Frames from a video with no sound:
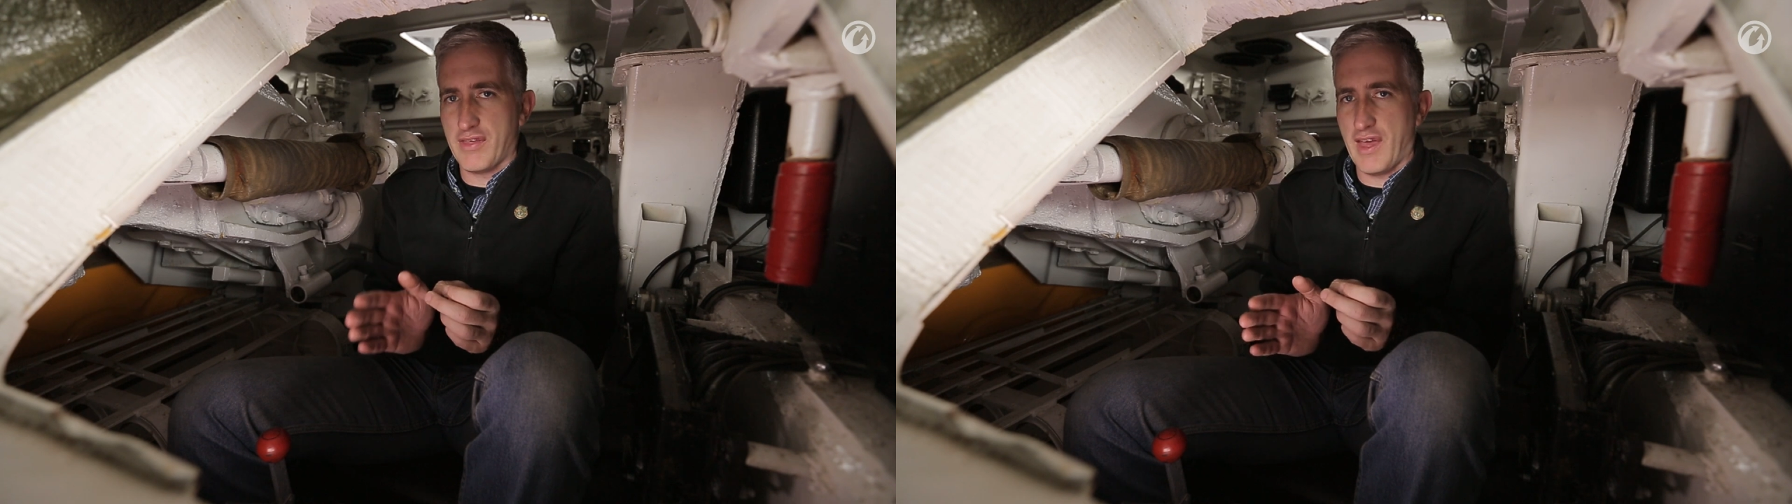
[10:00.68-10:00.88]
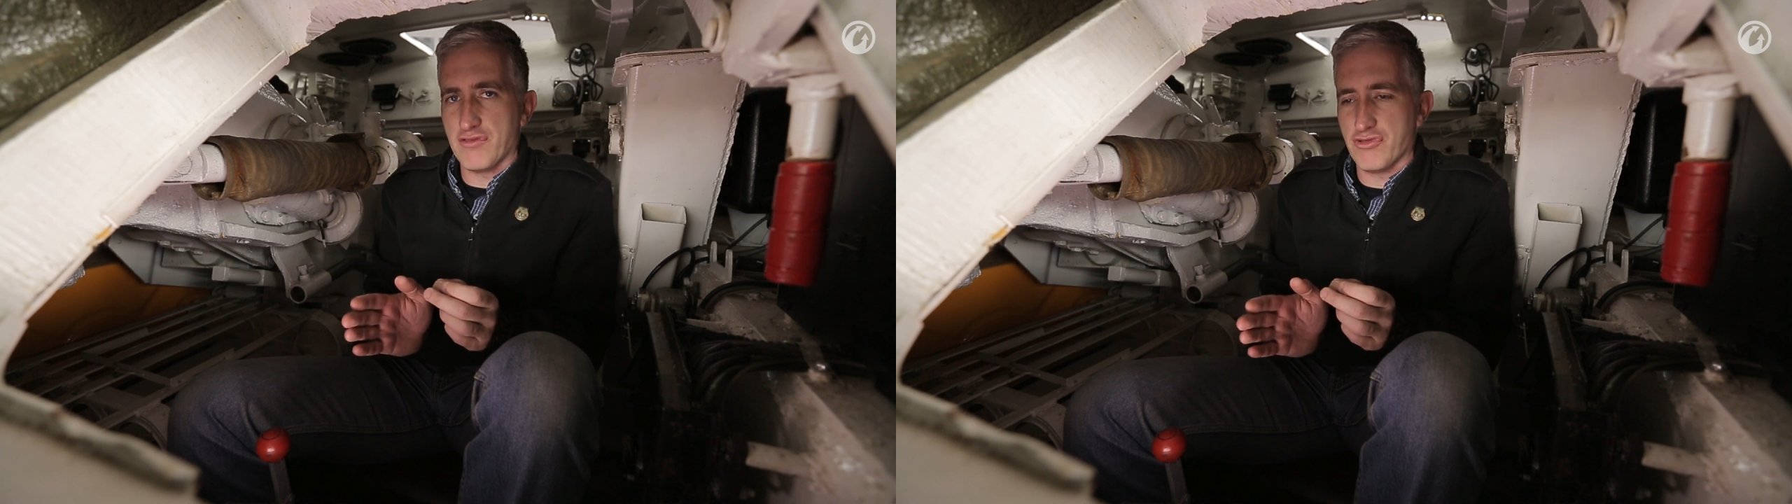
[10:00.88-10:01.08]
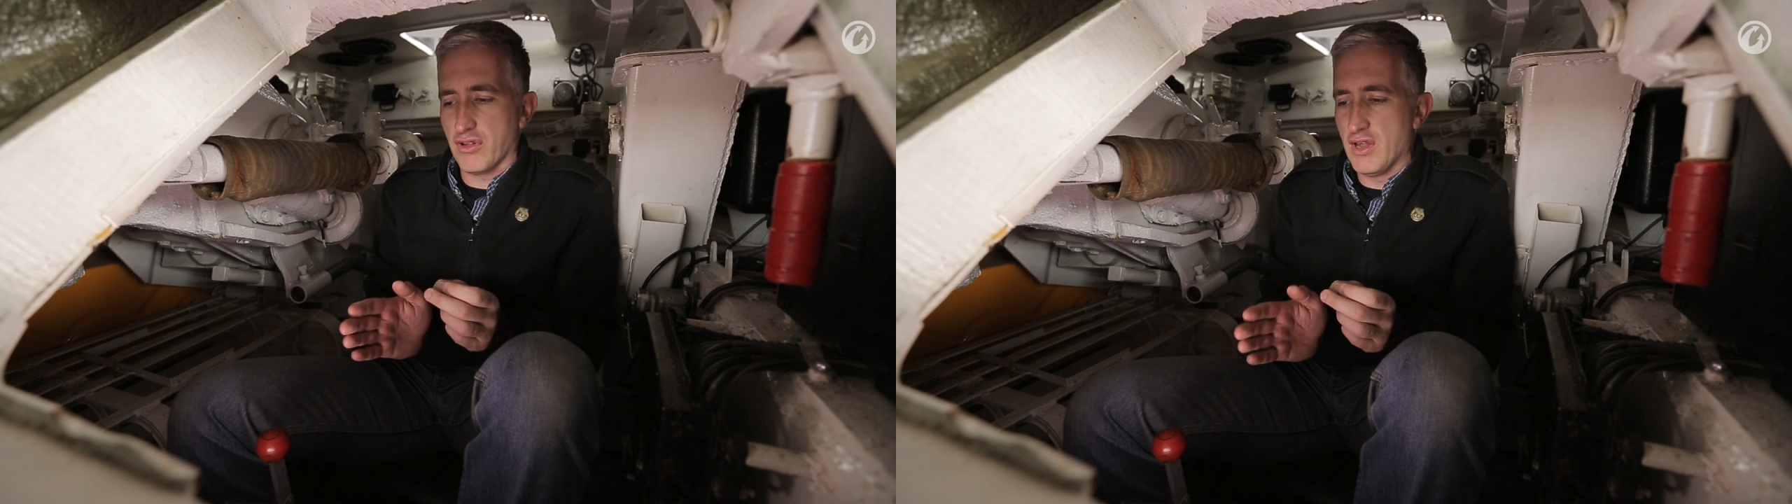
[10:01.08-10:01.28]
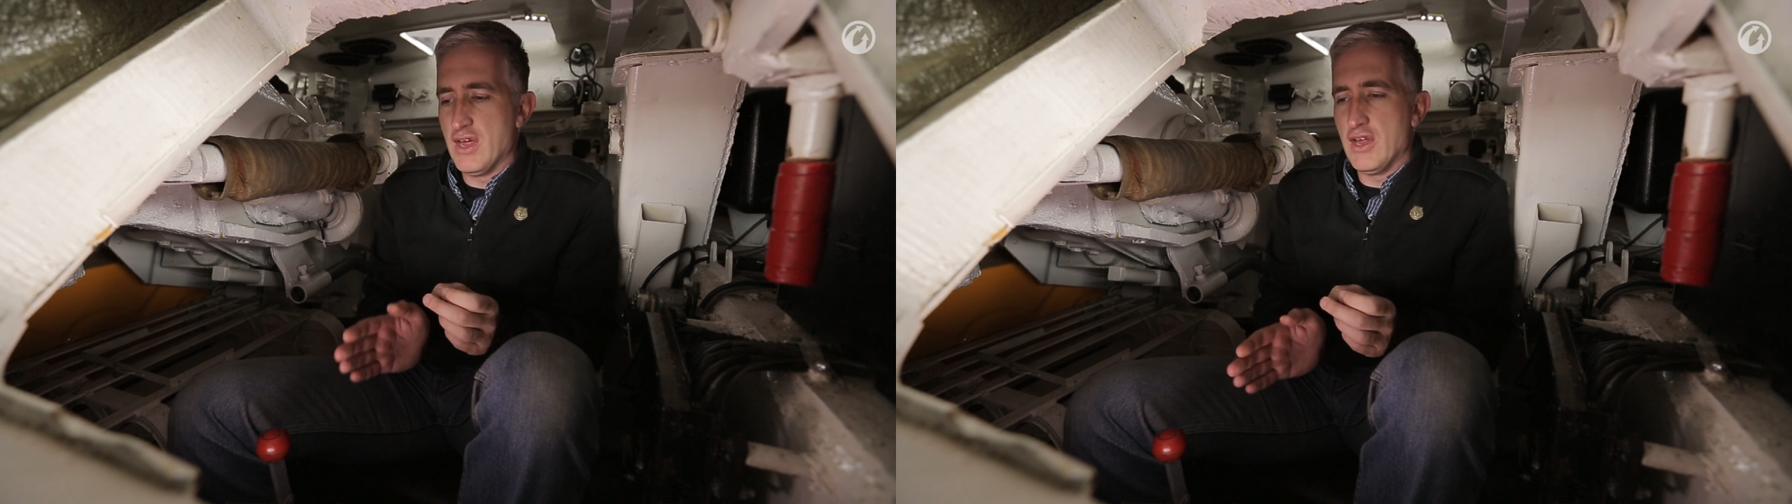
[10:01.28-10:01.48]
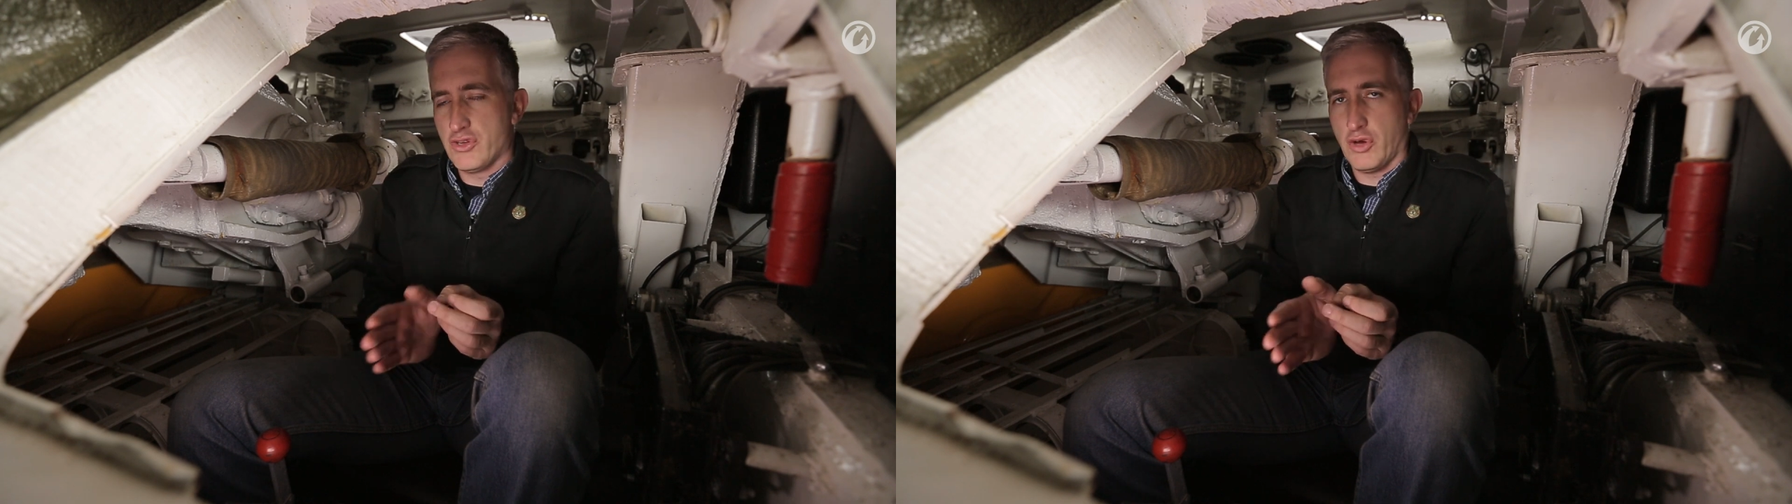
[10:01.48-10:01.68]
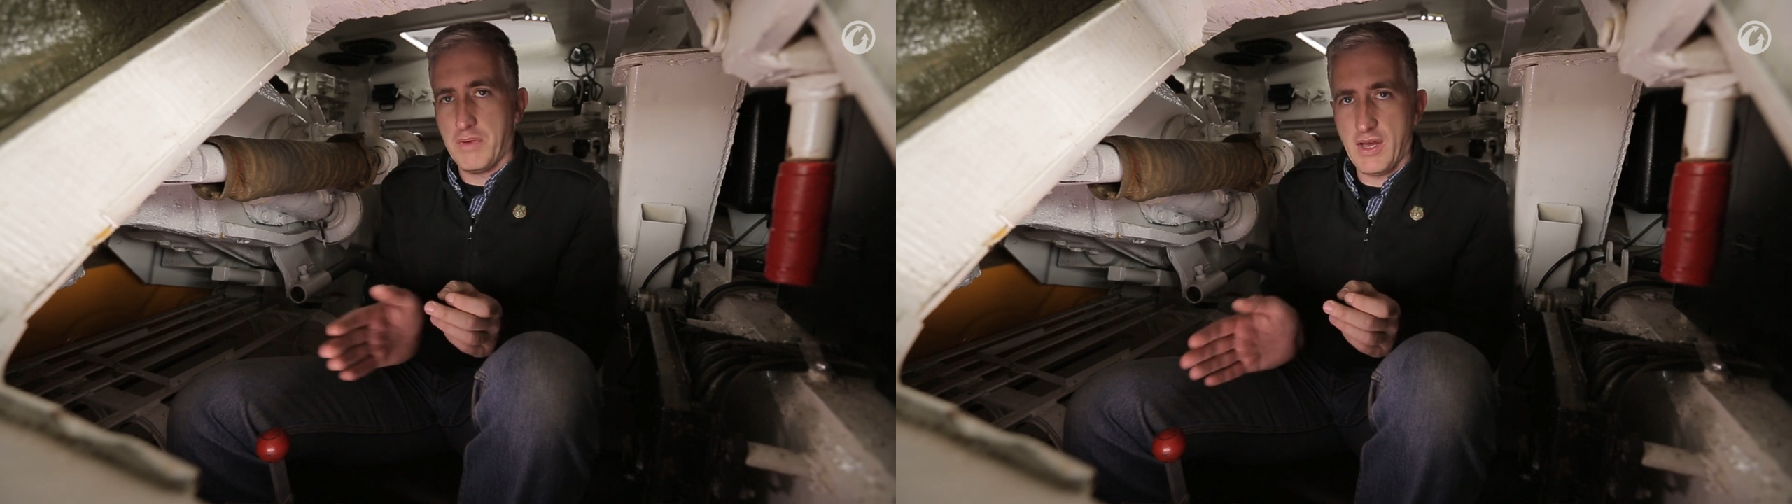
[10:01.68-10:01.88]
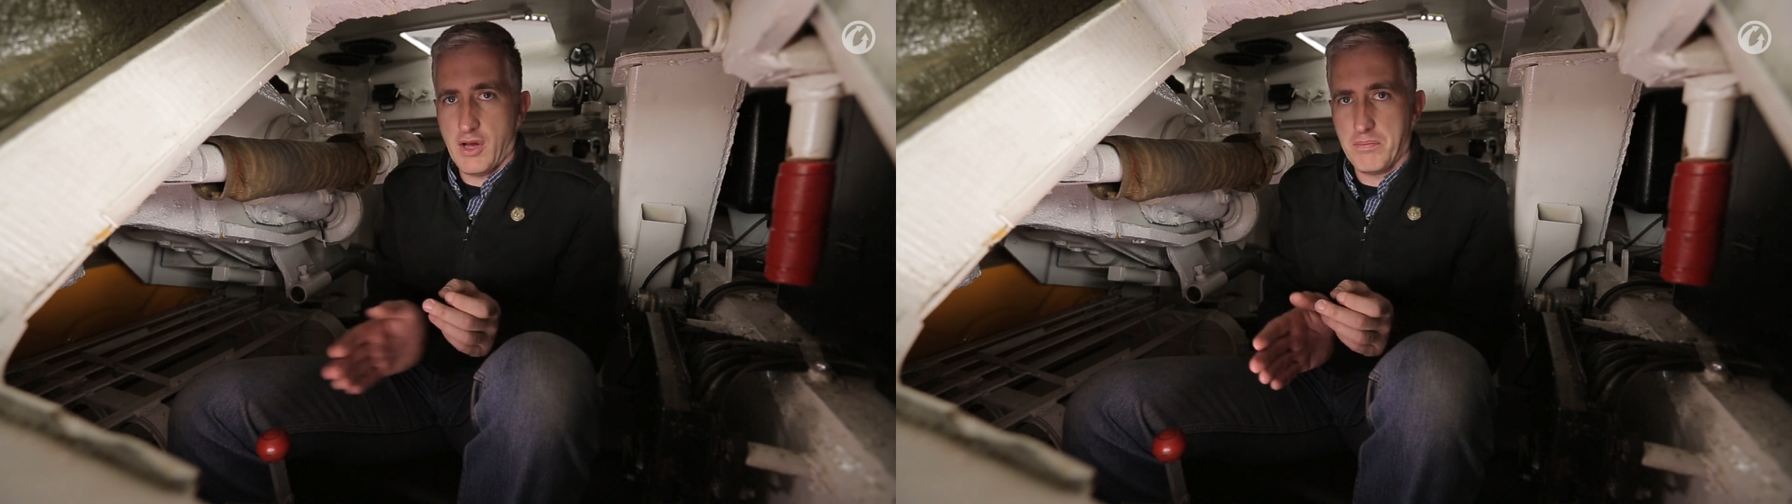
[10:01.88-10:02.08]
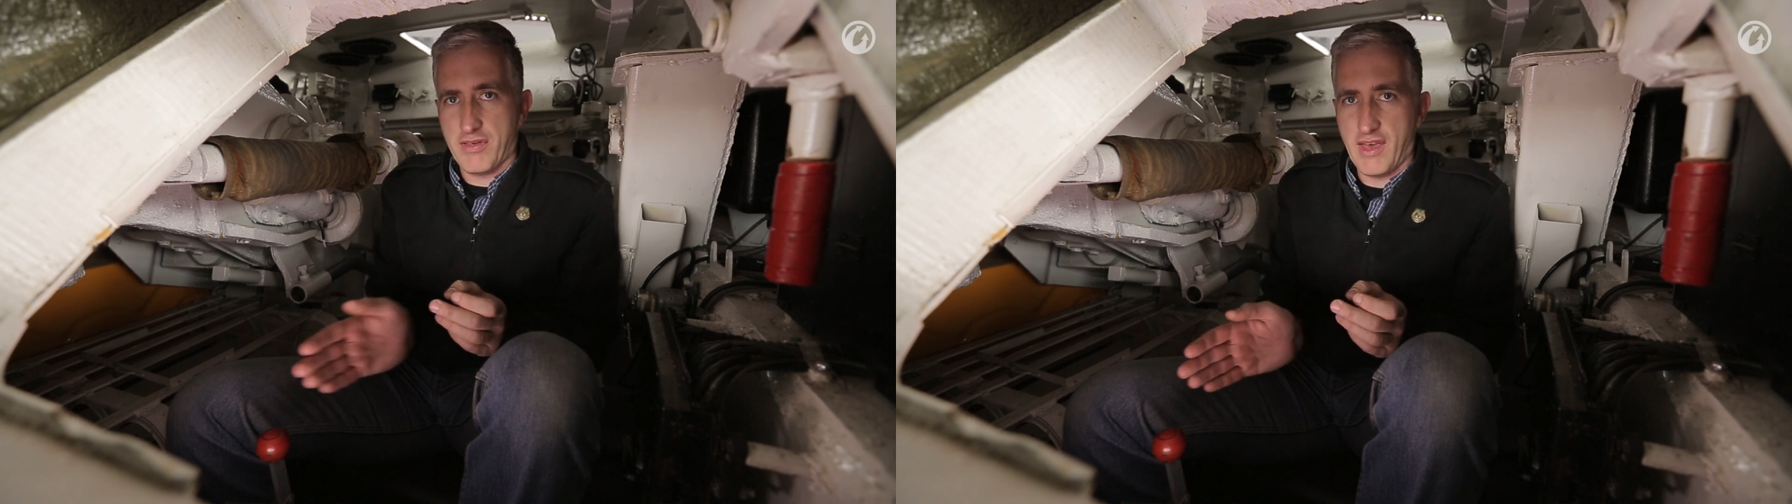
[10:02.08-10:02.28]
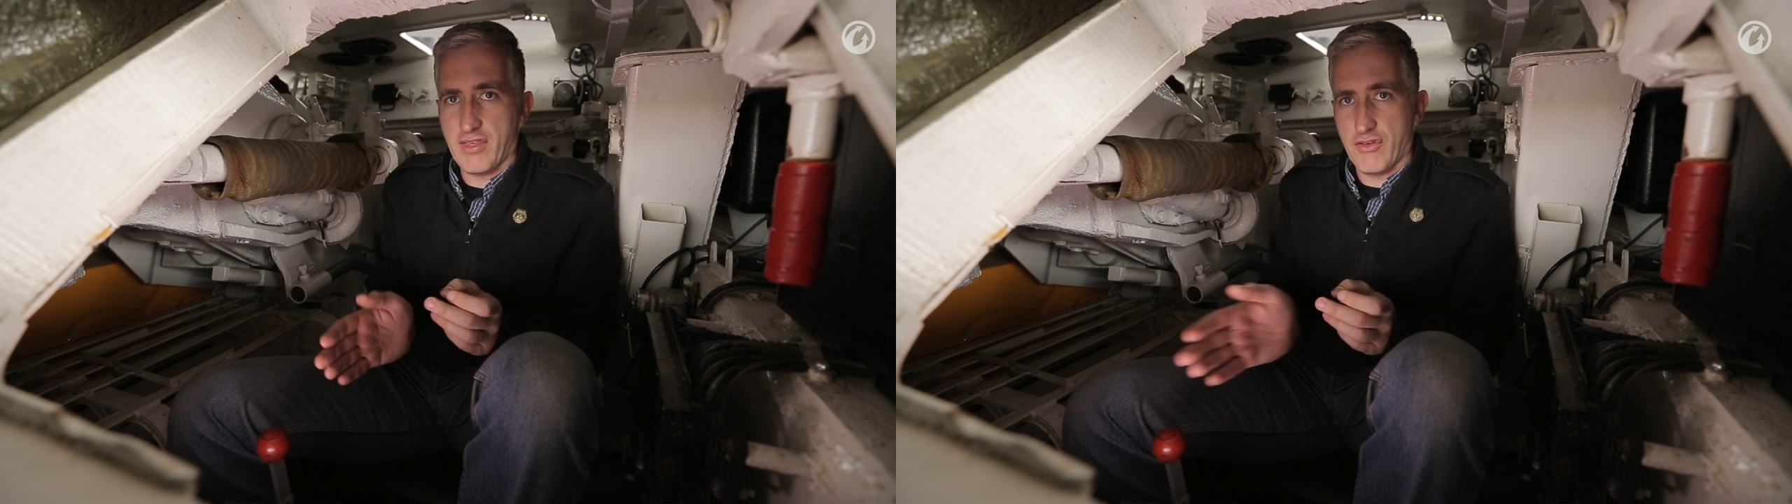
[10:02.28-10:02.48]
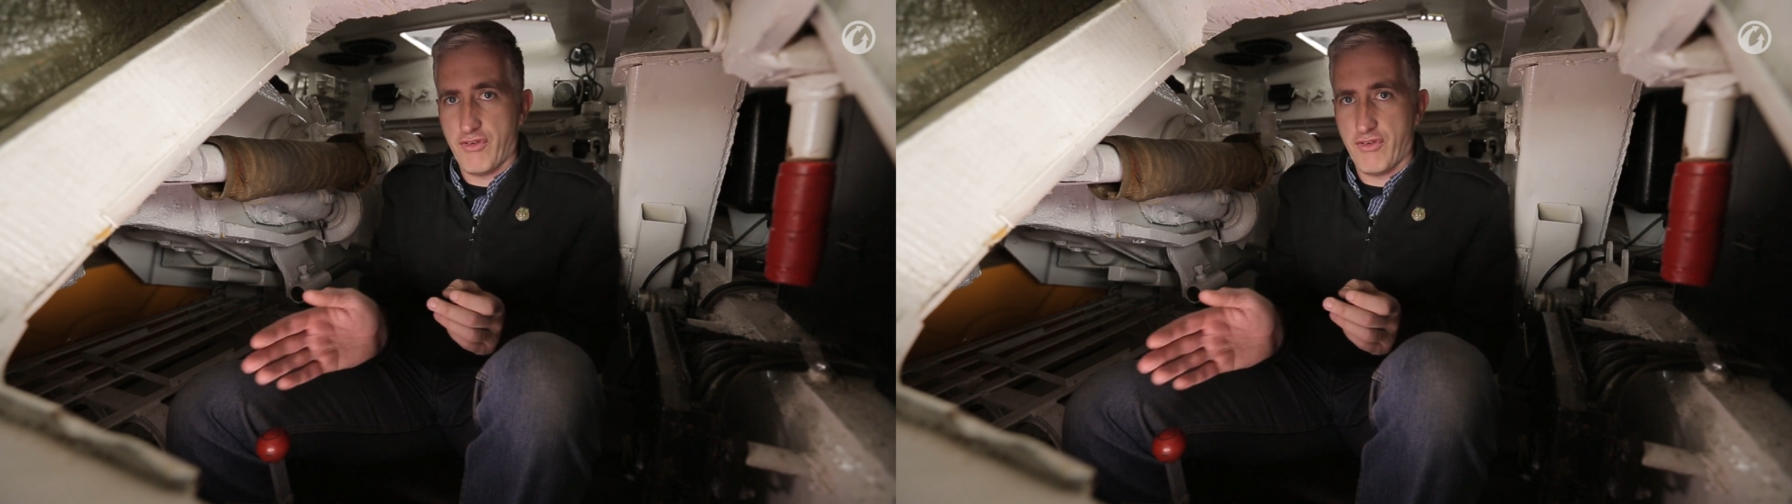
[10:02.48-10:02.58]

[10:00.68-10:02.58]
central. Took me a couple of seconds